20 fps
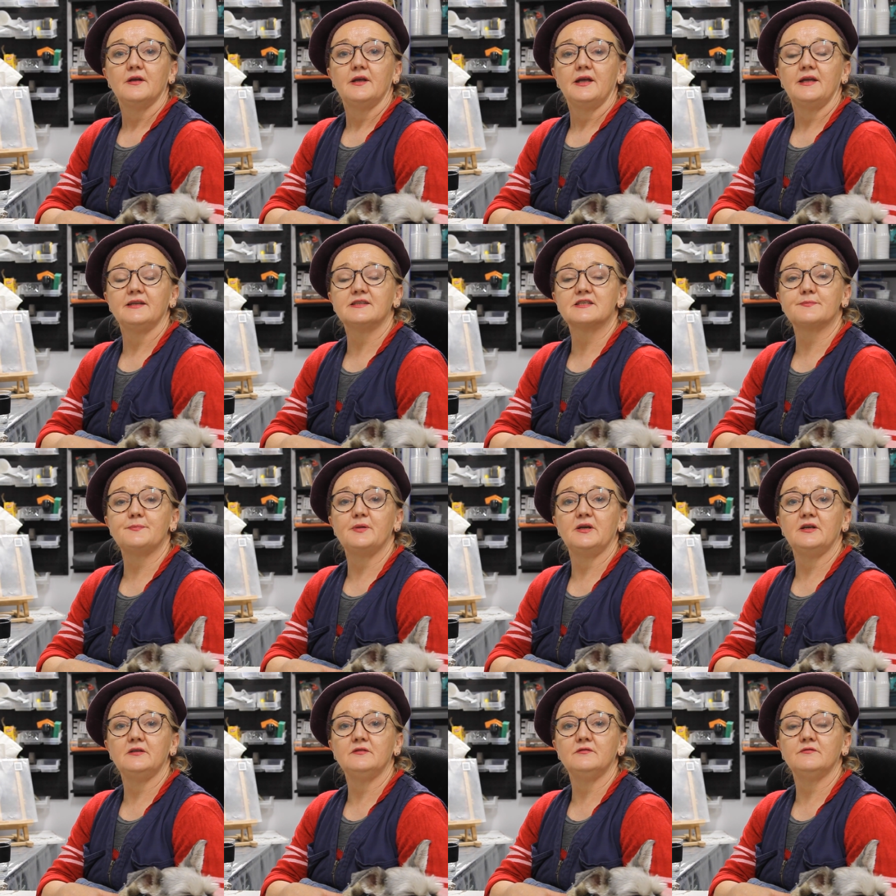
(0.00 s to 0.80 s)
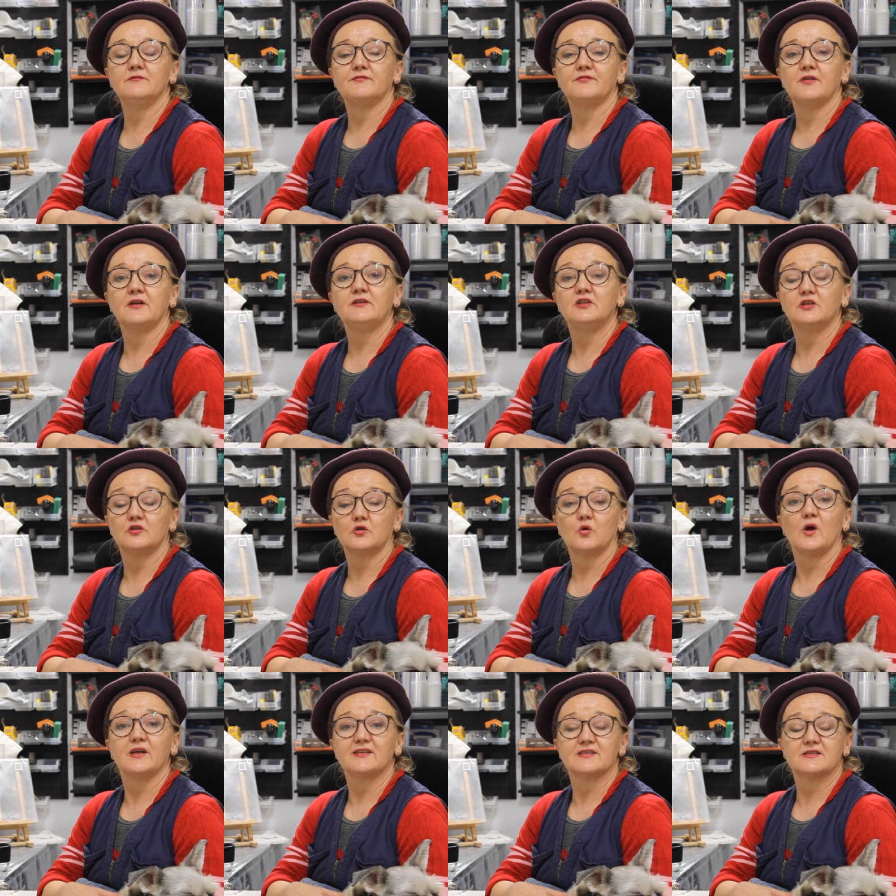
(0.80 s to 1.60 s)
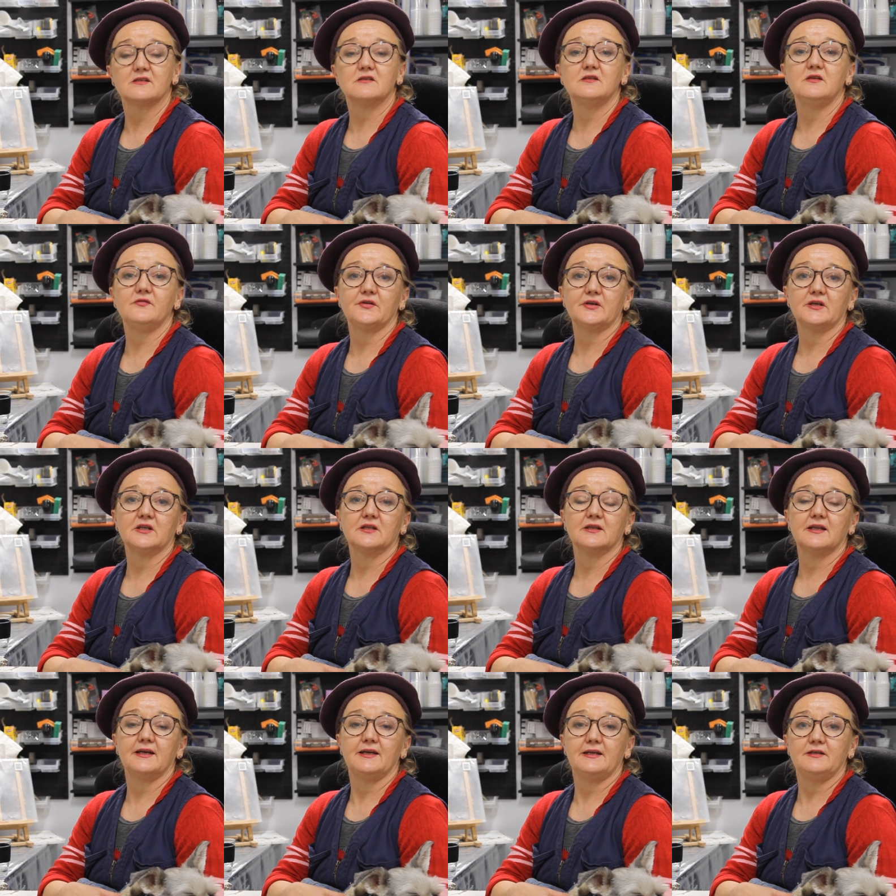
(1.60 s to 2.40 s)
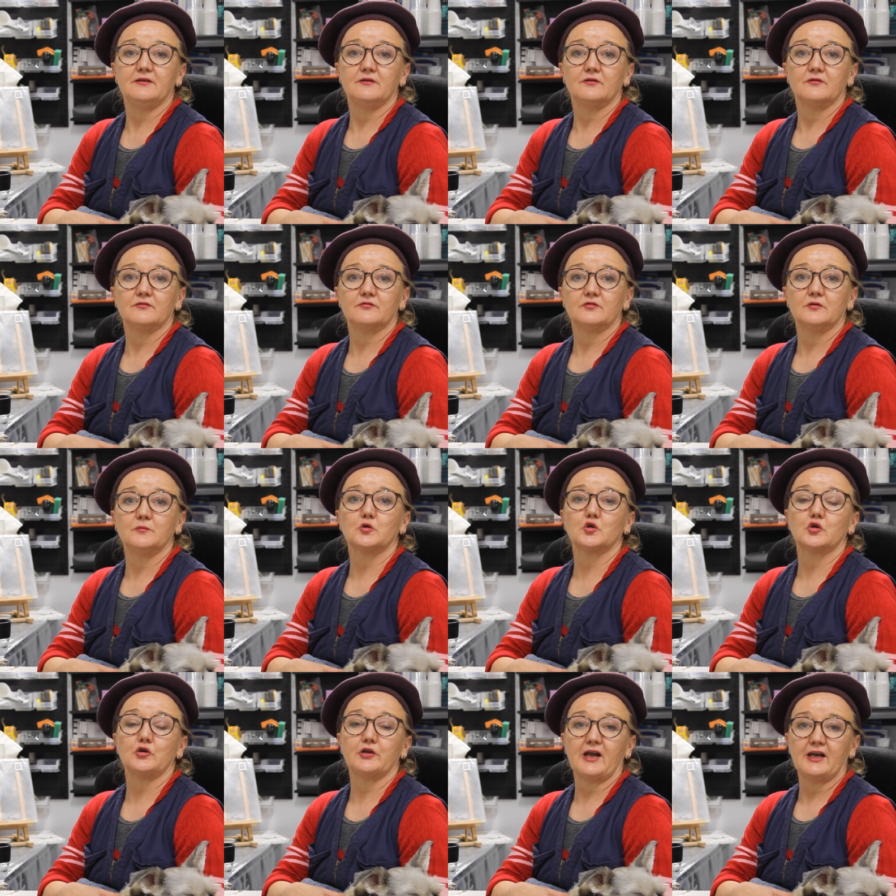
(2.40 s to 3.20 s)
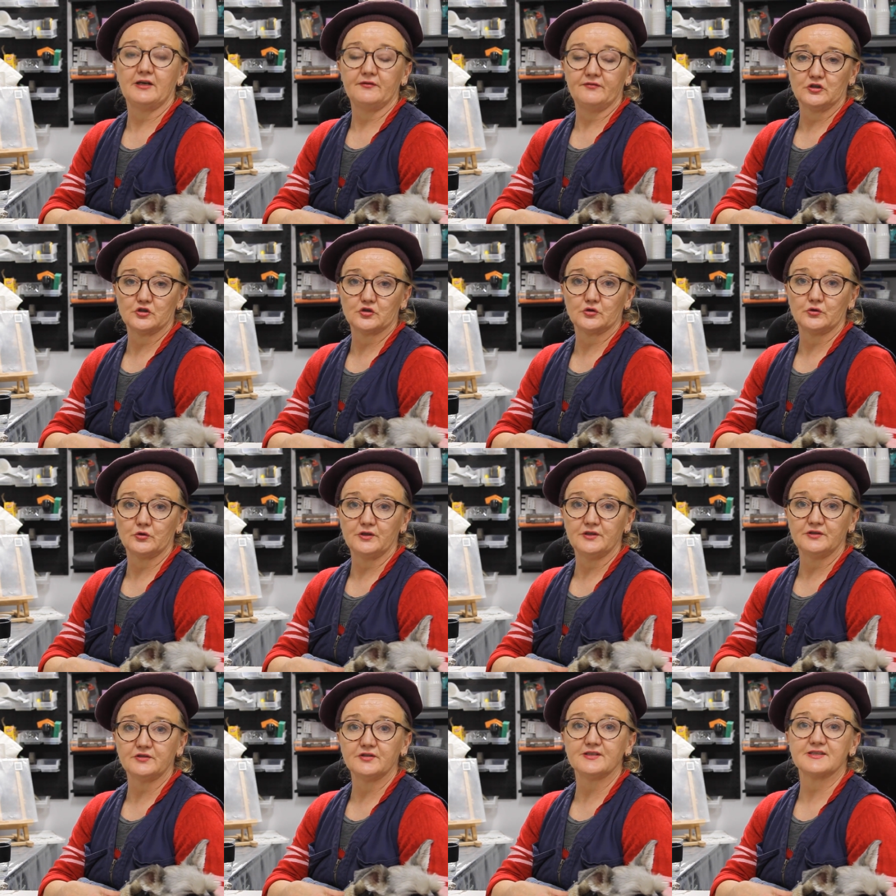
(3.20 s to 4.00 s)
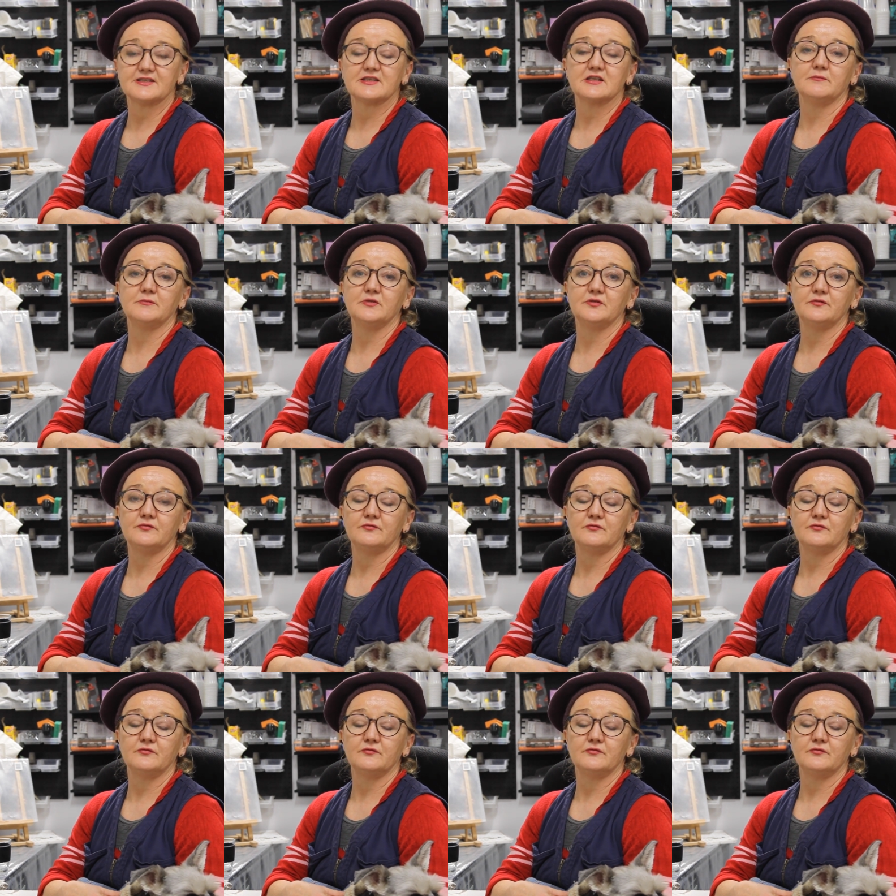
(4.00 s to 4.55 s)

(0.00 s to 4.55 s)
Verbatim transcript: It's been funded quite significantly from Creative Victoria to the sum of